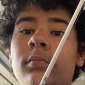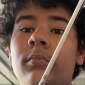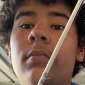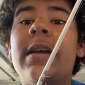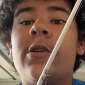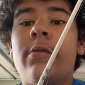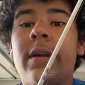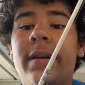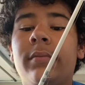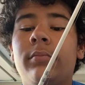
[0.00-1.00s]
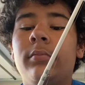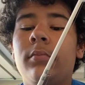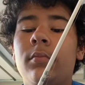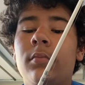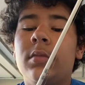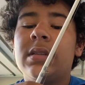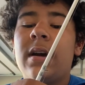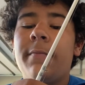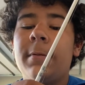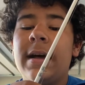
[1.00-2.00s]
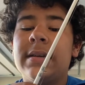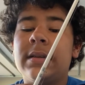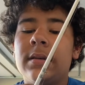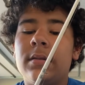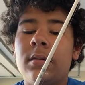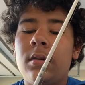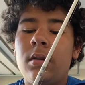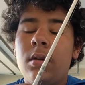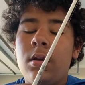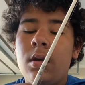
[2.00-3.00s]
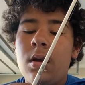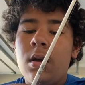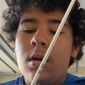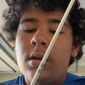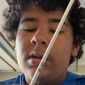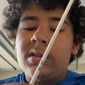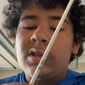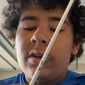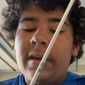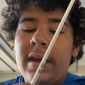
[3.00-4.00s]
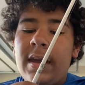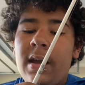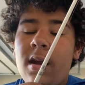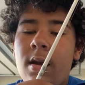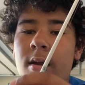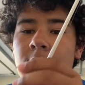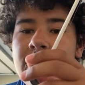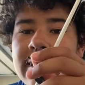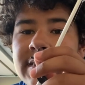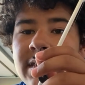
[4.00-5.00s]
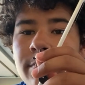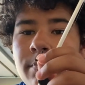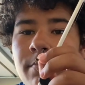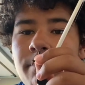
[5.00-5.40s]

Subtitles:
pigeon rig, soft plastic. So here I got some